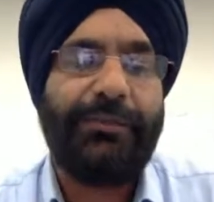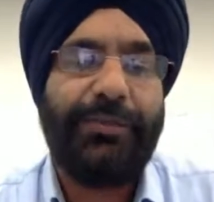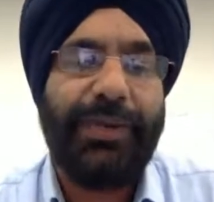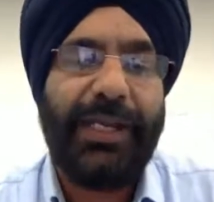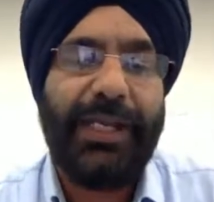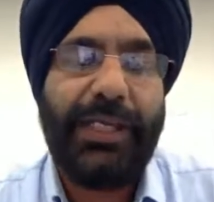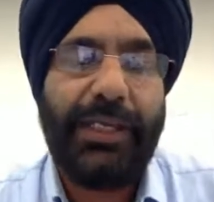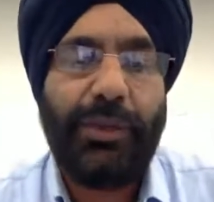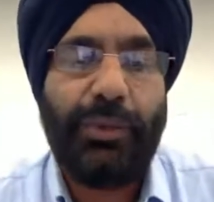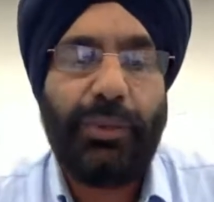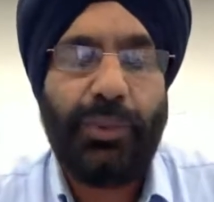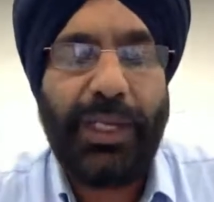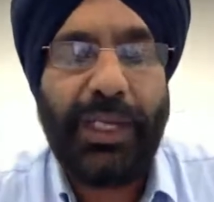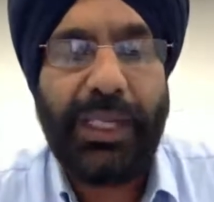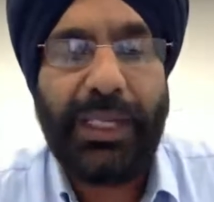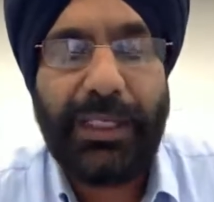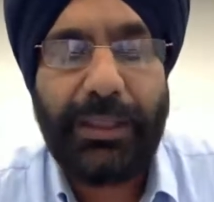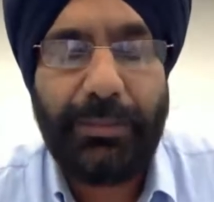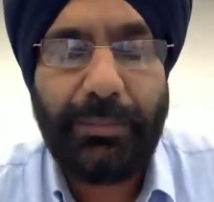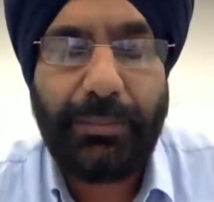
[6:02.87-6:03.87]
a very
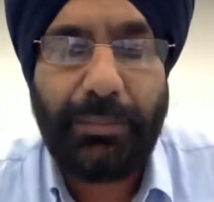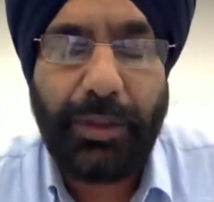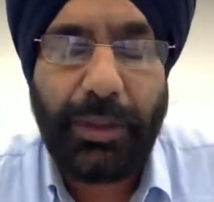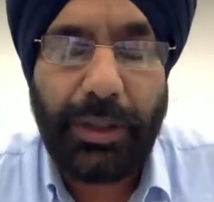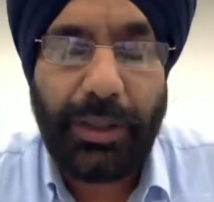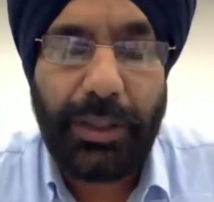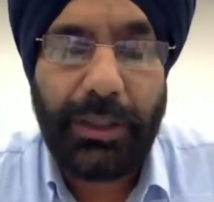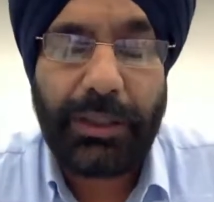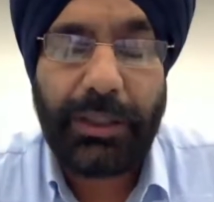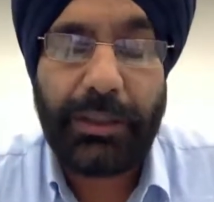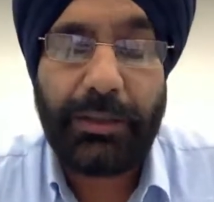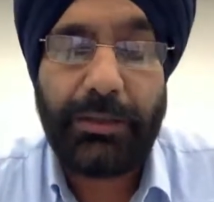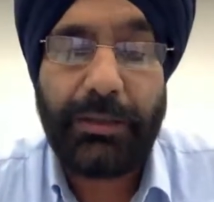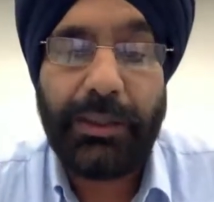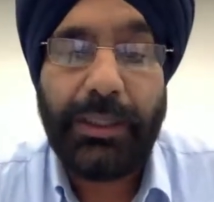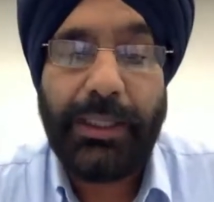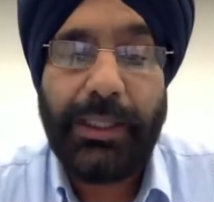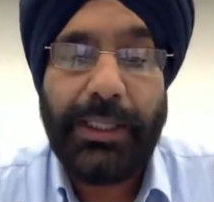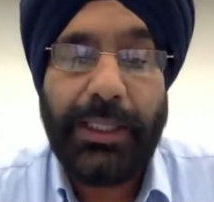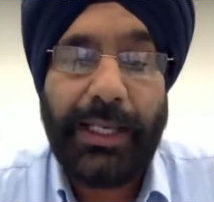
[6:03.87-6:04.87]
unique molecule,
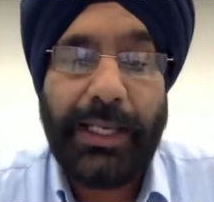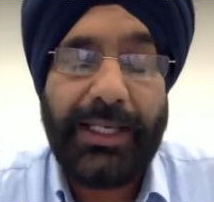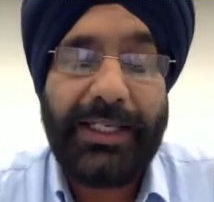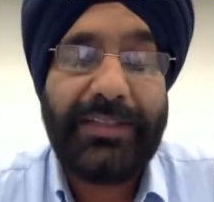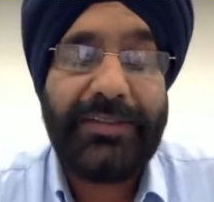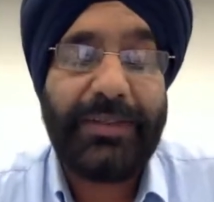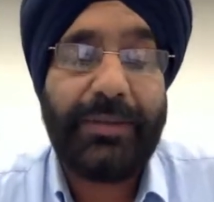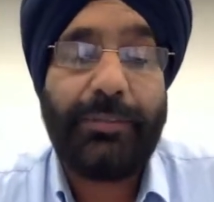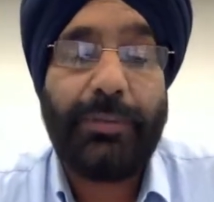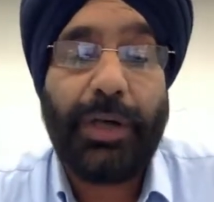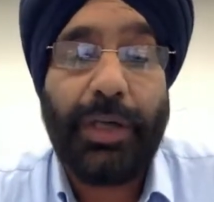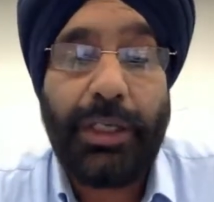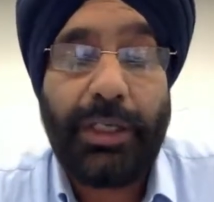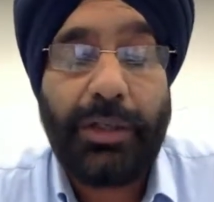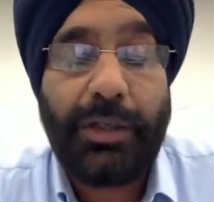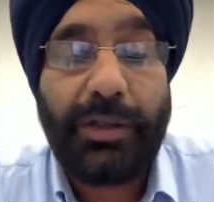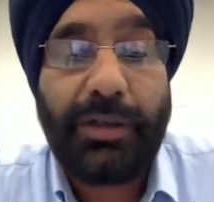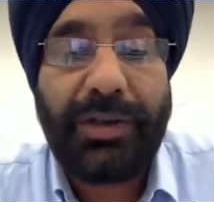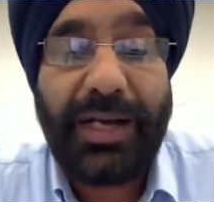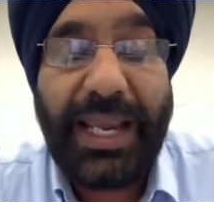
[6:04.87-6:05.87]
and it's a
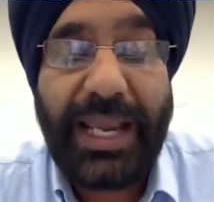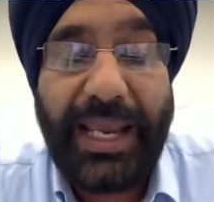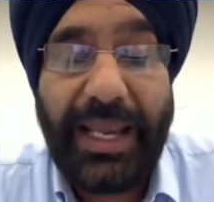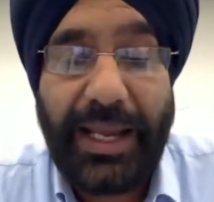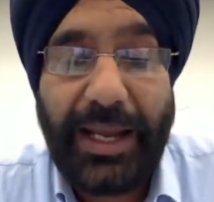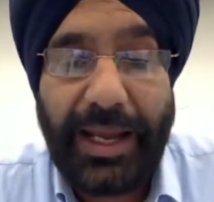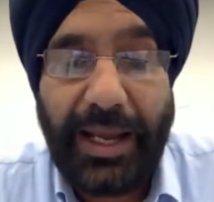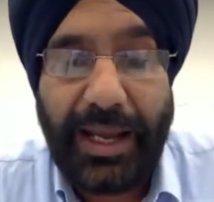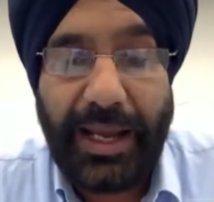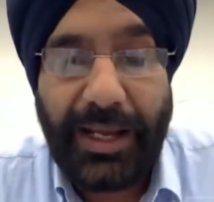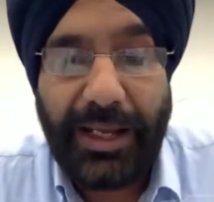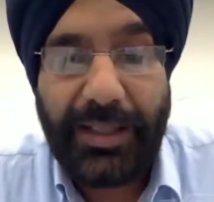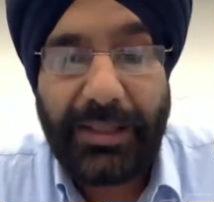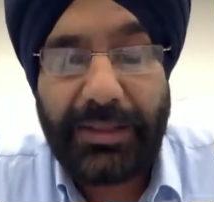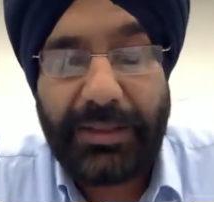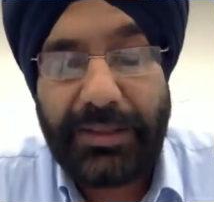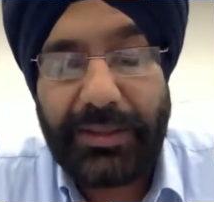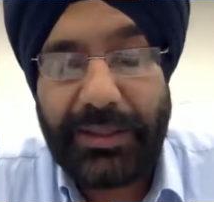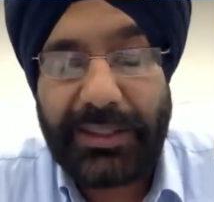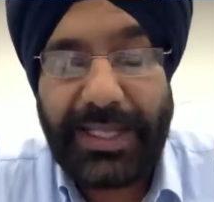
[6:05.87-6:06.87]
molecular
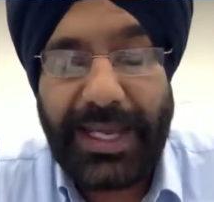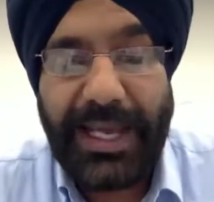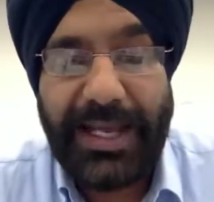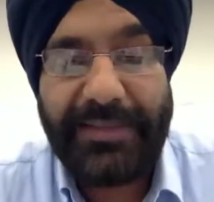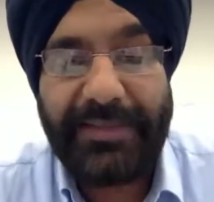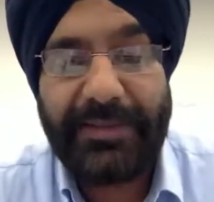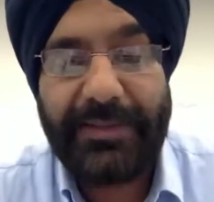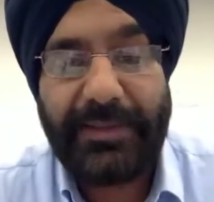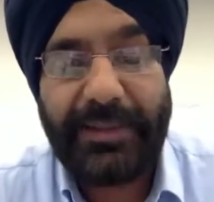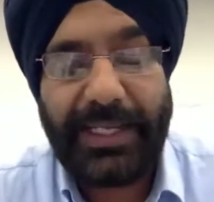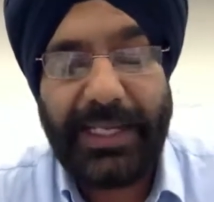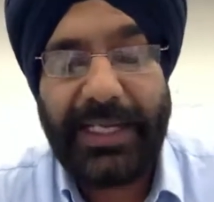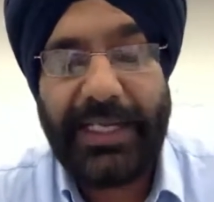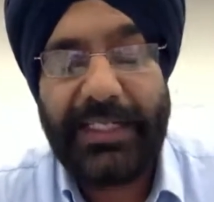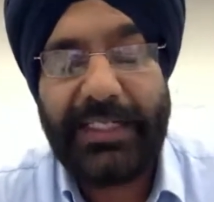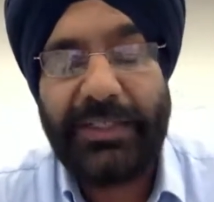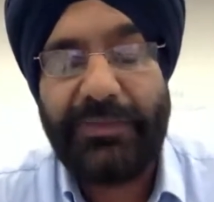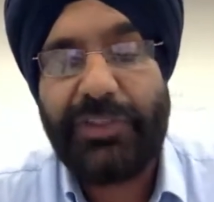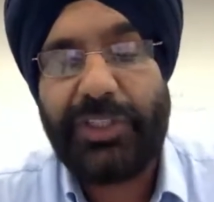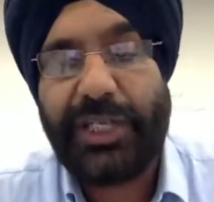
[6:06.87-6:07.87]
ion. It has a
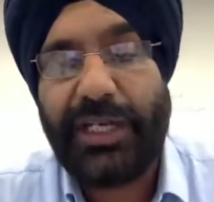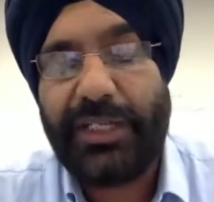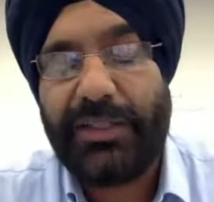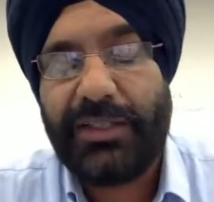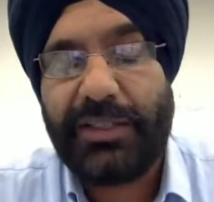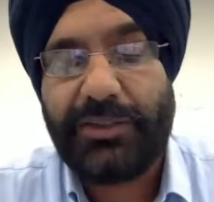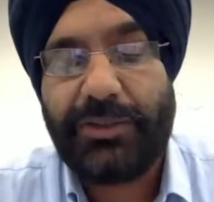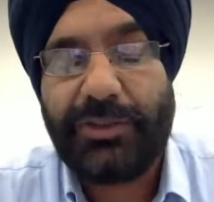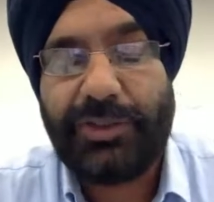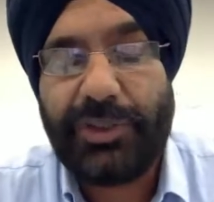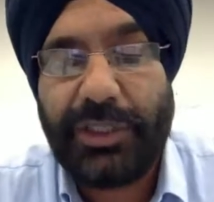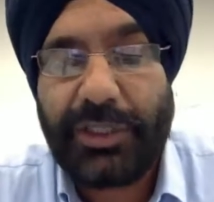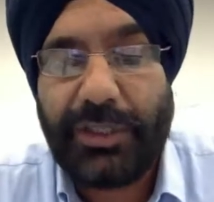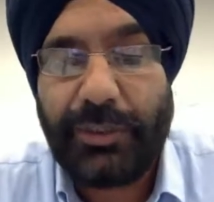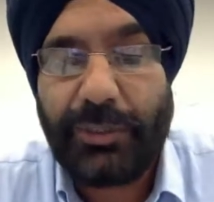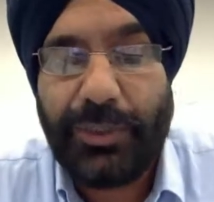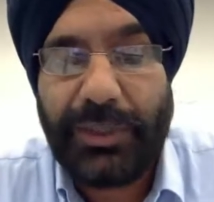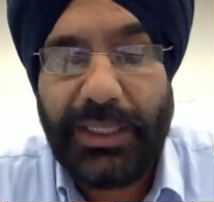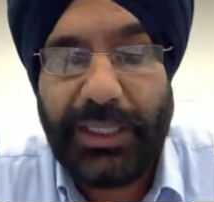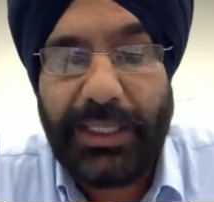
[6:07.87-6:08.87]
negative charge
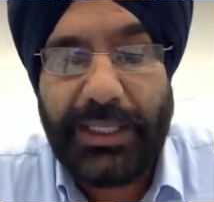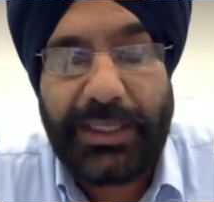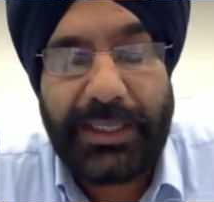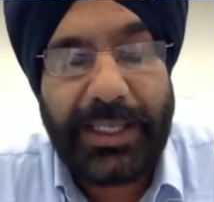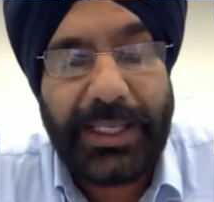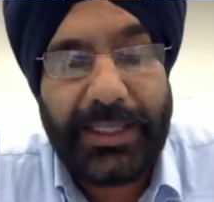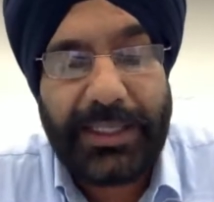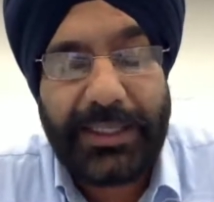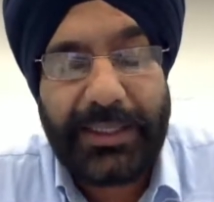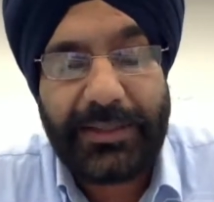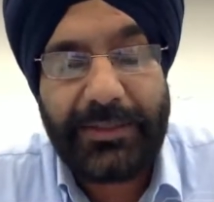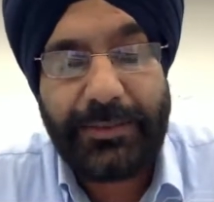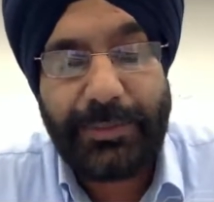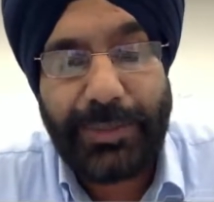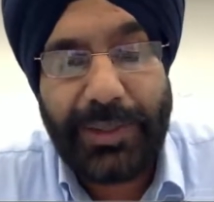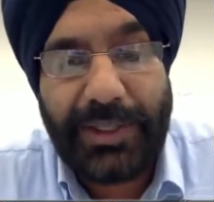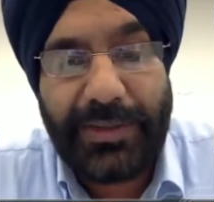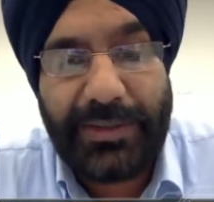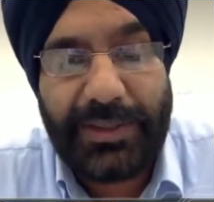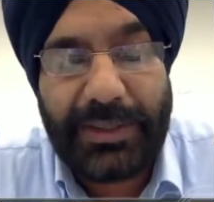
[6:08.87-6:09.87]
associated with it, and it is
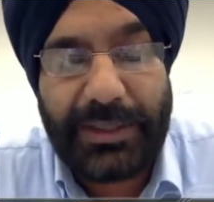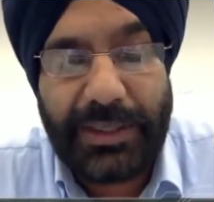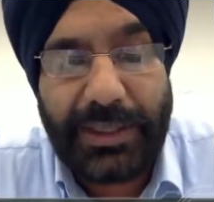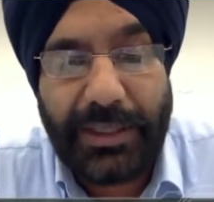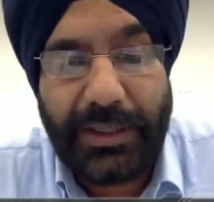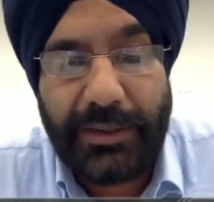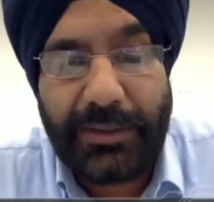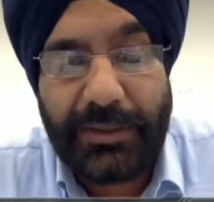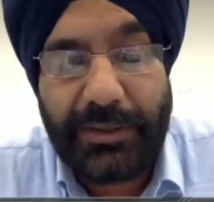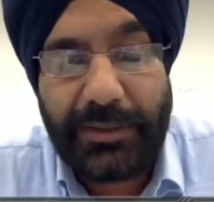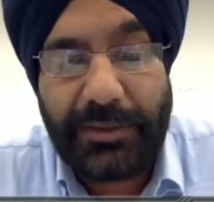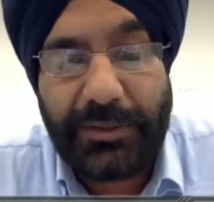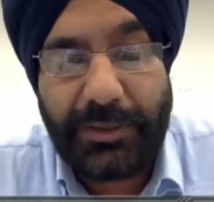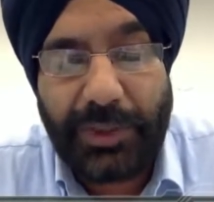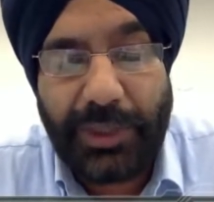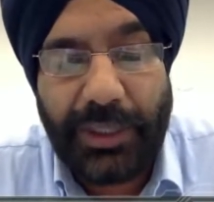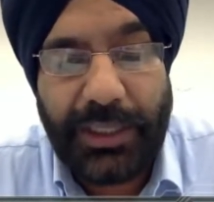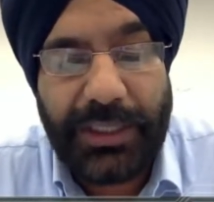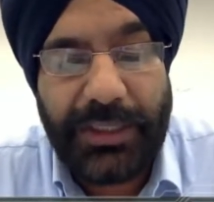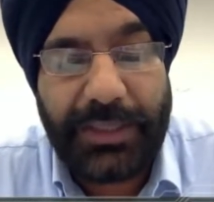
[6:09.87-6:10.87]
present on the
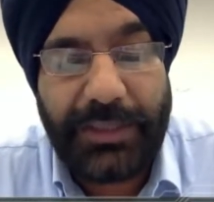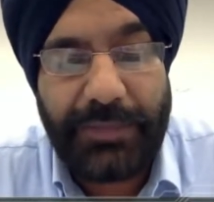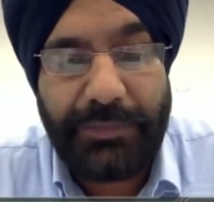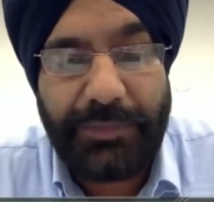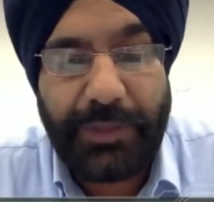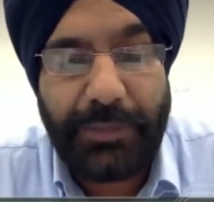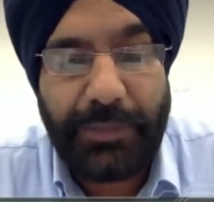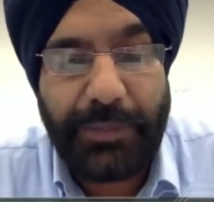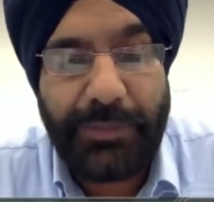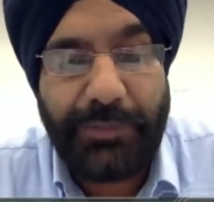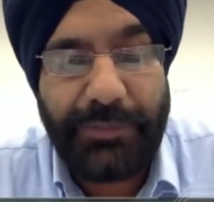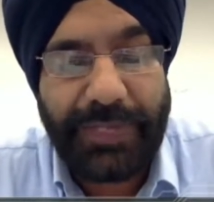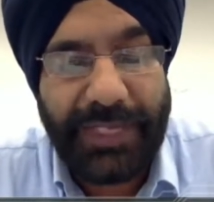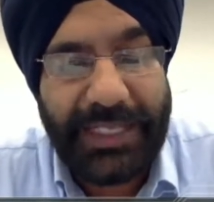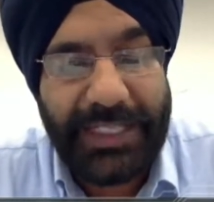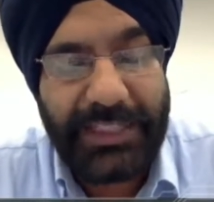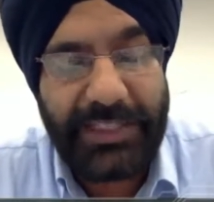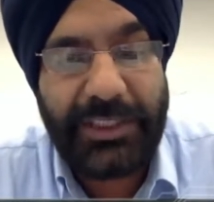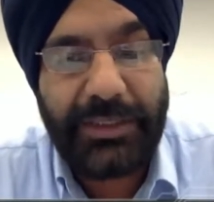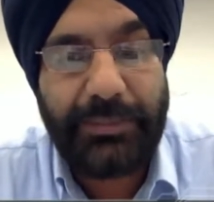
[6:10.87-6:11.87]
soil in the form of
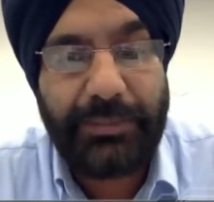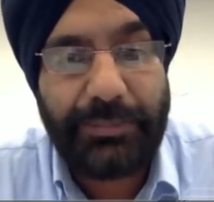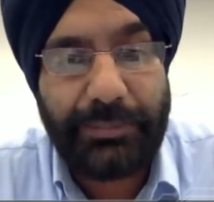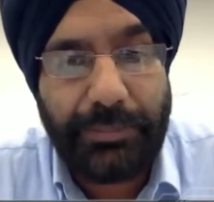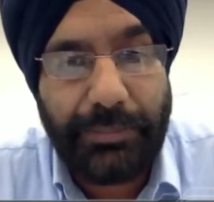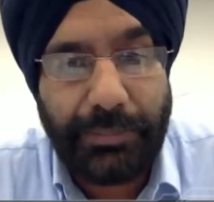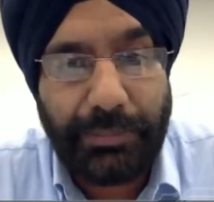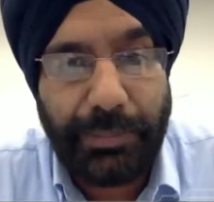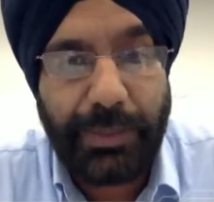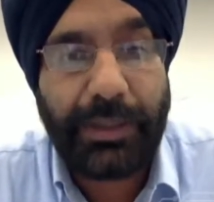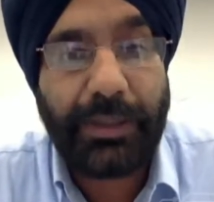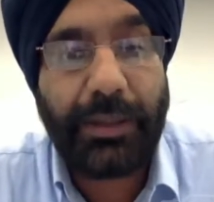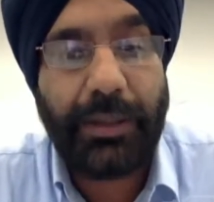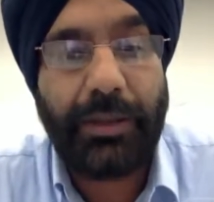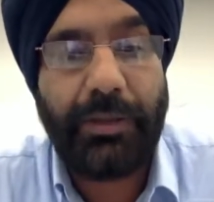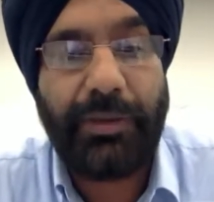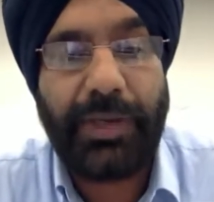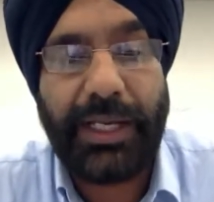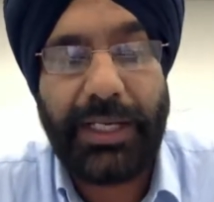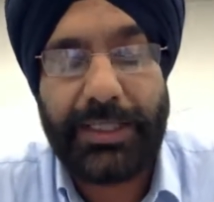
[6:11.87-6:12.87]
calcium
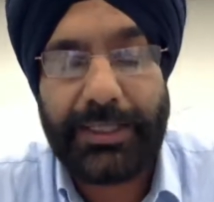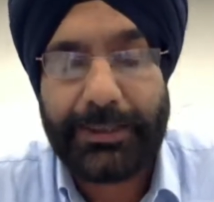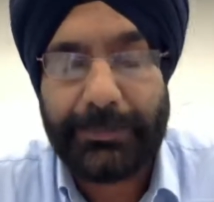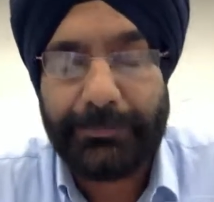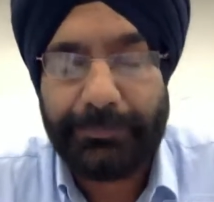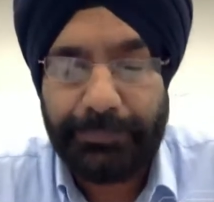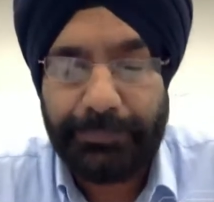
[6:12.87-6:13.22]
perchlorate.